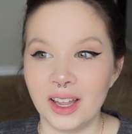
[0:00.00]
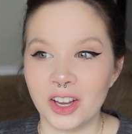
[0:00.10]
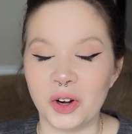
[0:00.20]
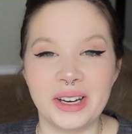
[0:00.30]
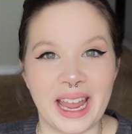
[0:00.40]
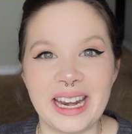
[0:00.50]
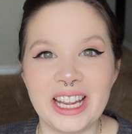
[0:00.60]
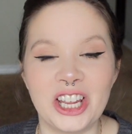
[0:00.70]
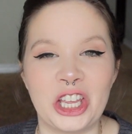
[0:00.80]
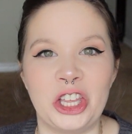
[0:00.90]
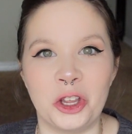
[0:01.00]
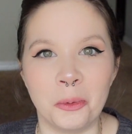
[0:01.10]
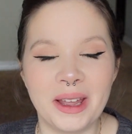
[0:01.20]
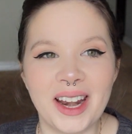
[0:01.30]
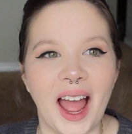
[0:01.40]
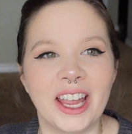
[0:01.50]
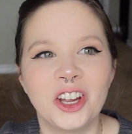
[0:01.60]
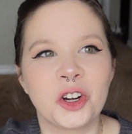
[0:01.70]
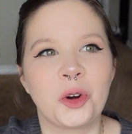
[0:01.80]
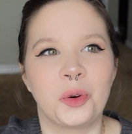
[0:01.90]
creating a human, I
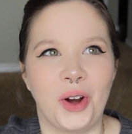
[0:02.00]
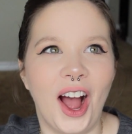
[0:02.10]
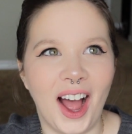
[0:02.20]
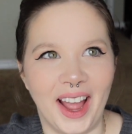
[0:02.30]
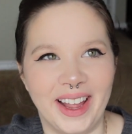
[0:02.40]
could cry.